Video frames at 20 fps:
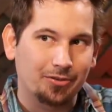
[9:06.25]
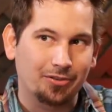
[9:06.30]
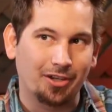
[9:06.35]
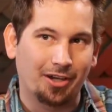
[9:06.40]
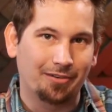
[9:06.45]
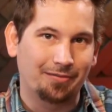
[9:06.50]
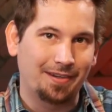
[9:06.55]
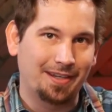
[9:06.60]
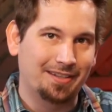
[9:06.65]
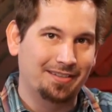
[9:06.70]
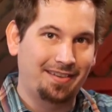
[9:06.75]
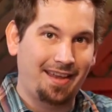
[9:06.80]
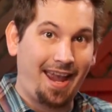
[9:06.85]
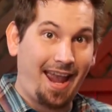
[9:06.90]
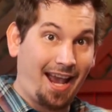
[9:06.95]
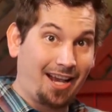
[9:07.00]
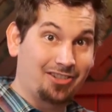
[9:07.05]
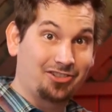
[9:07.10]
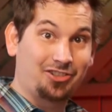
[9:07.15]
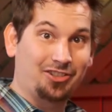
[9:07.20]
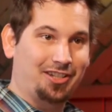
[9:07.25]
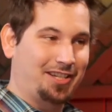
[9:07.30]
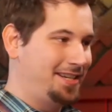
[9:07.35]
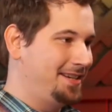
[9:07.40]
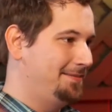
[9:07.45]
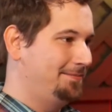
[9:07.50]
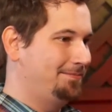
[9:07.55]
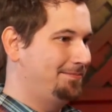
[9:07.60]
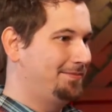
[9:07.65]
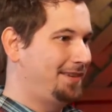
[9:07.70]
stuff is they
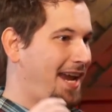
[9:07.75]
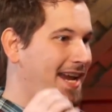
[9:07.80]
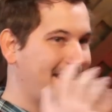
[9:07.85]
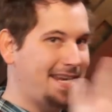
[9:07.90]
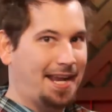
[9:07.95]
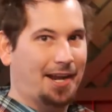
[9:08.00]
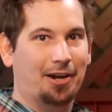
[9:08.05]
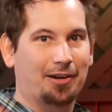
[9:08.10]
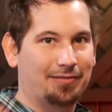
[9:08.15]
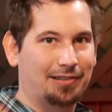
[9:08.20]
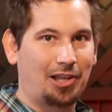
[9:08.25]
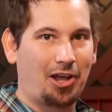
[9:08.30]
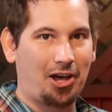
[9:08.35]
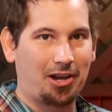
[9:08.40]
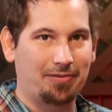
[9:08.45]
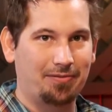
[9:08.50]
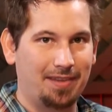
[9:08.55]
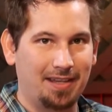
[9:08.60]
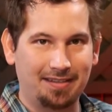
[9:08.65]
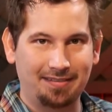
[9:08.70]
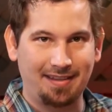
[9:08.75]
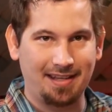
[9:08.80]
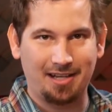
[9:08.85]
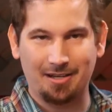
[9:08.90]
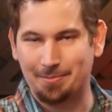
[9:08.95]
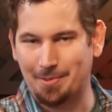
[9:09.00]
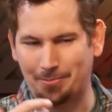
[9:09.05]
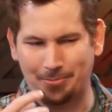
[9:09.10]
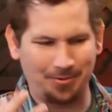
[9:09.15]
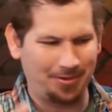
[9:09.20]
actually take care of a lot of this. They
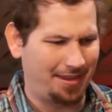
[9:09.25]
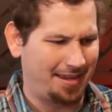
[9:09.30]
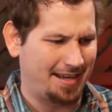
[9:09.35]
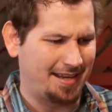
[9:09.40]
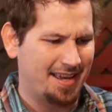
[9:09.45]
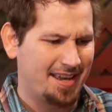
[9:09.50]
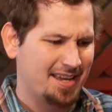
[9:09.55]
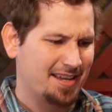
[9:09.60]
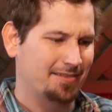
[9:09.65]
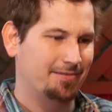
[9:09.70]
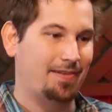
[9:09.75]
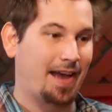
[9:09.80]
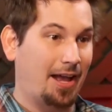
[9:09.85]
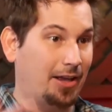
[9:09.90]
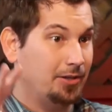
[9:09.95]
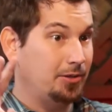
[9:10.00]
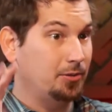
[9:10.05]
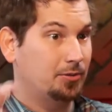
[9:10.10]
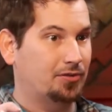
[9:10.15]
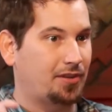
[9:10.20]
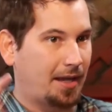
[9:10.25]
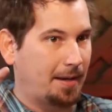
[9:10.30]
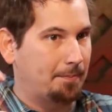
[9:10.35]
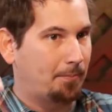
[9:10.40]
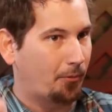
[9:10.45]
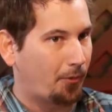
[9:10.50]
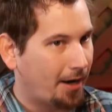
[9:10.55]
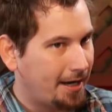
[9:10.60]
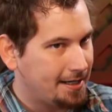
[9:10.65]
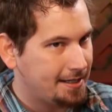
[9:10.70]
come up with like values like
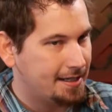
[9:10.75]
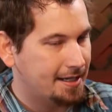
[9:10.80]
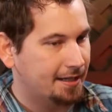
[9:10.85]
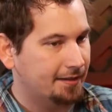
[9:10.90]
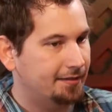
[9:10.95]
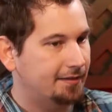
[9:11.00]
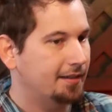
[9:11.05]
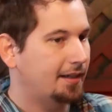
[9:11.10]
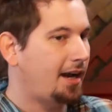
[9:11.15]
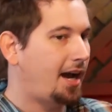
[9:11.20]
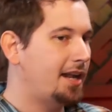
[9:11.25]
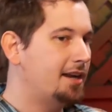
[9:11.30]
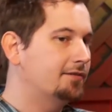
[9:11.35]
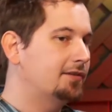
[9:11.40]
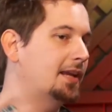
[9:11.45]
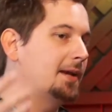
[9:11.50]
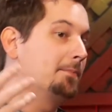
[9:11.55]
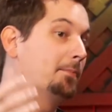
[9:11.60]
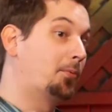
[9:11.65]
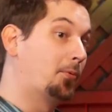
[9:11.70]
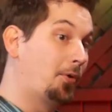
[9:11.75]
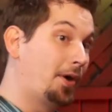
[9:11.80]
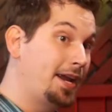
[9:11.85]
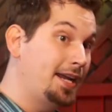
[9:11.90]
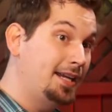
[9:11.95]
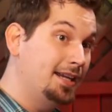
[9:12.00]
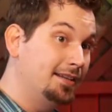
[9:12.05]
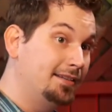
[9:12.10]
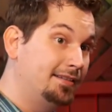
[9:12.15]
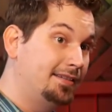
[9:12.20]
brightness to kind of like
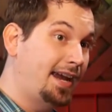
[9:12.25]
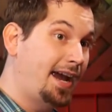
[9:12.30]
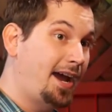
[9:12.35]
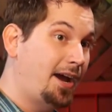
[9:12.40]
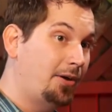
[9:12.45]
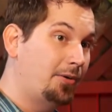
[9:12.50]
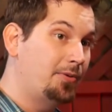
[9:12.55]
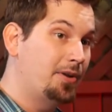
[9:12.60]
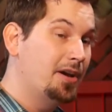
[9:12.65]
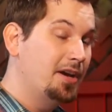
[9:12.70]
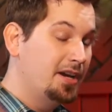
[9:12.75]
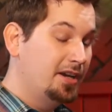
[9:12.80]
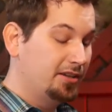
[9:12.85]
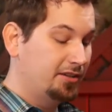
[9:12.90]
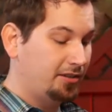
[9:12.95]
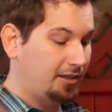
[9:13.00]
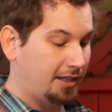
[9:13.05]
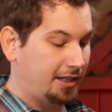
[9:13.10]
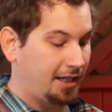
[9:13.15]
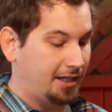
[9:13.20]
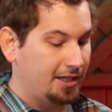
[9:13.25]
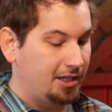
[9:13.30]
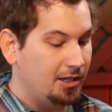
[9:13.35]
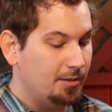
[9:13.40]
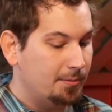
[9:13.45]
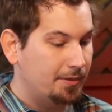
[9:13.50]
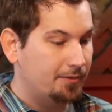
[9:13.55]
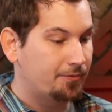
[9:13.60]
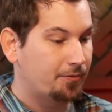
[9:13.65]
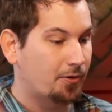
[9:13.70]
break it down to like a
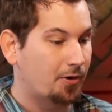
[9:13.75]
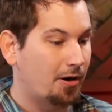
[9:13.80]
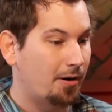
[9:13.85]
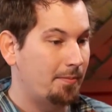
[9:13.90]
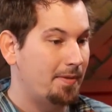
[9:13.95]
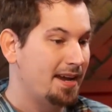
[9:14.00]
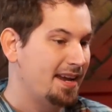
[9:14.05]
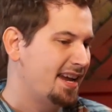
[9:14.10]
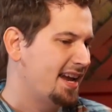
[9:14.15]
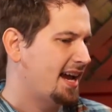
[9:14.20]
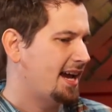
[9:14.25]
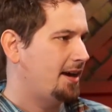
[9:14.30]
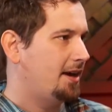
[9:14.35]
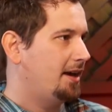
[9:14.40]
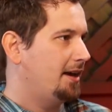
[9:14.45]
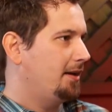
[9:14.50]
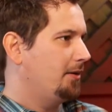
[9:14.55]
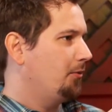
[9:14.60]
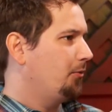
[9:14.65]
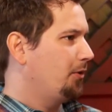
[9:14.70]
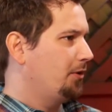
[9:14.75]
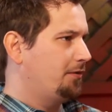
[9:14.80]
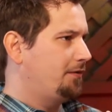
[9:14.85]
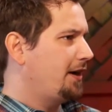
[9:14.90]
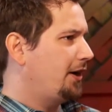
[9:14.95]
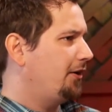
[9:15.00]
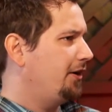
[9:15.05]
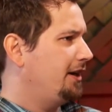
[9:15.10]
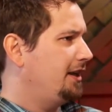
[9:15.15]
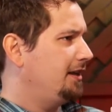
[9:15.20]
human form with
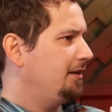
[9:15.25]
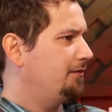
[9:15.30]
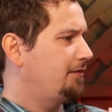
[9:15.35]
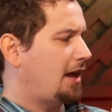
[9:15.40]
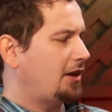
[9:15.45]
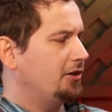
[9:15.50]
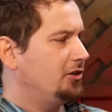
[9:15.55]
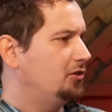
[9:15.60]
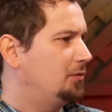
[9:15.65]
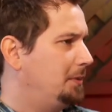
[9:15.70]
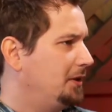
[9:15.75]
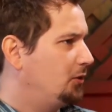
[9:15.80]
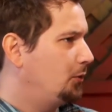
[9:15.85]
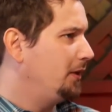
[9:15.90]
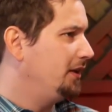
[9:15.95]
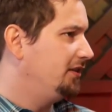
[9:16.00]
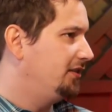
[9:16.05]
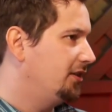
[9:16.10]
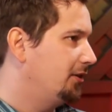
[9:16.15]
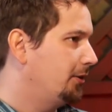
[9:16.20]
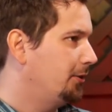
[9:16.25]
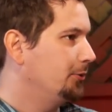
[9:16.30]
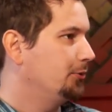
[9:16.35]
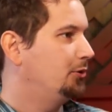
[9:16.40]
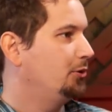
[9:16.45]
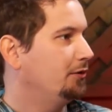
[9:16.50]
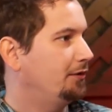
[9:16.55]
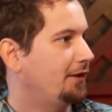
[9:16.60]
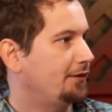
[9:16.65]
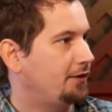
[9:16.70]
values between 0 and
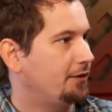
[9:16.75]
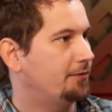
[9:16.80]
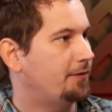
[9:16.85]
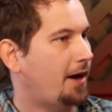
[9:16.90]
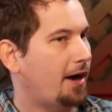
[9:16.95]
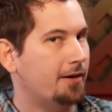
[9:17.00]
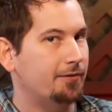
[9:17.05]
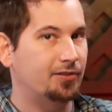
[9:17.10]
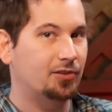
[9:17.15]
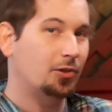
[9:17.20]
255